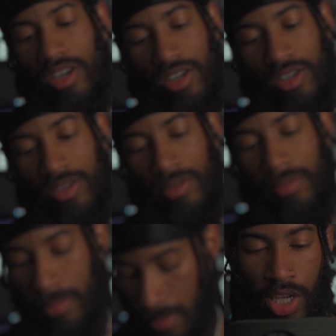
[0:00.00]

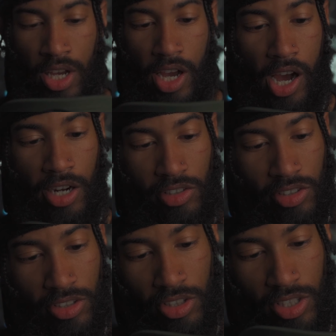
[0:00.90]
Um,
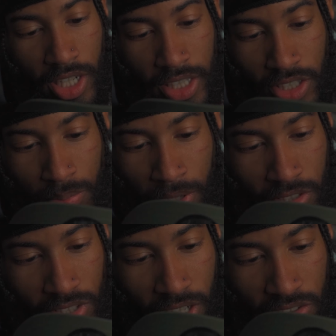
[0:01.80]
Honestly, looking at these
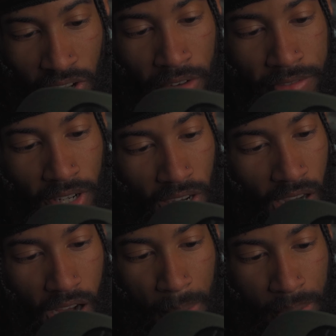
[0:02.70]
price tags, I
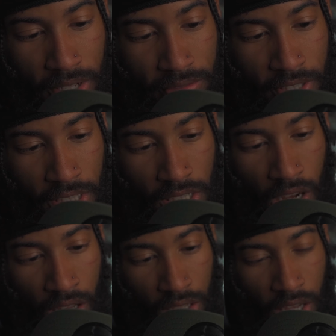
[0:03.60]
forgot I paid fifty
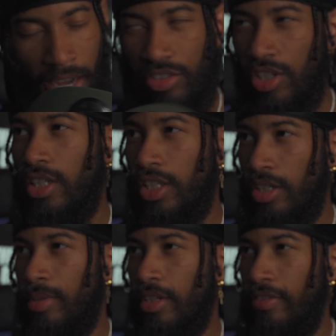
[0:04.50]
dollars. Actually, I
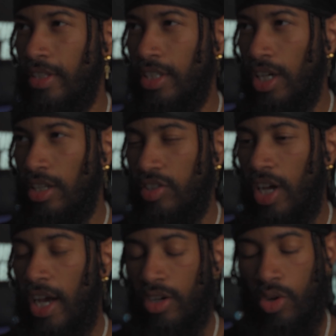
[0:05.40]
didn't pay fifty dollars. I
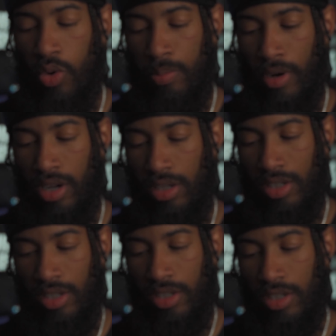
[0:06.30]
had a coupon.
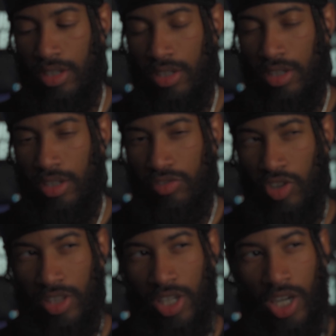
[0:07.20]

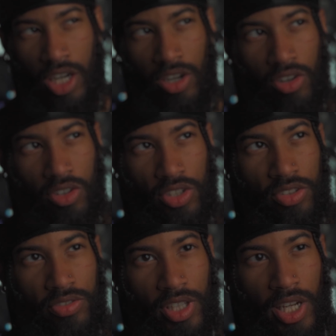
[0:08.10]
So I think I got all these
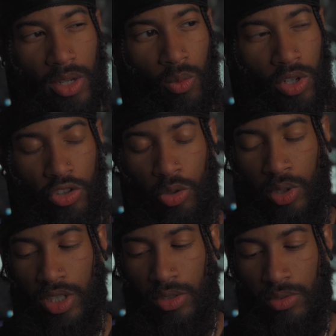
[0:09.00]
for like one
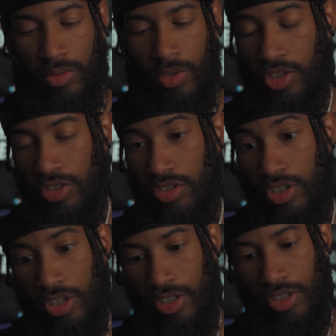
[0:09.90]
twenty, which is
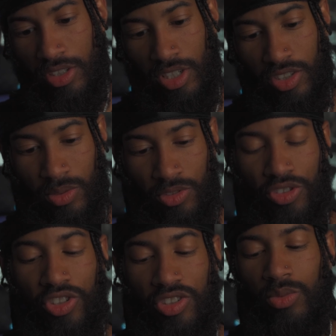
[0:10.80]
good because it was
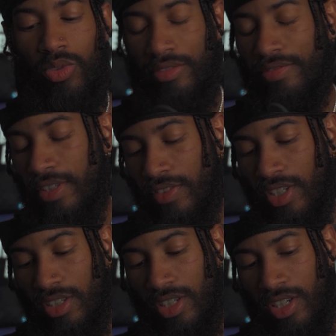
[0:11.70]
originally one
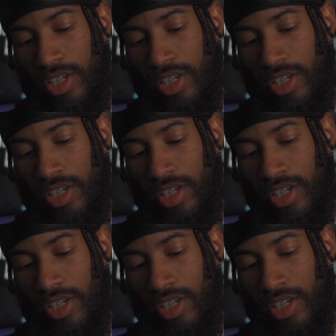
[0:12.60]
fifty.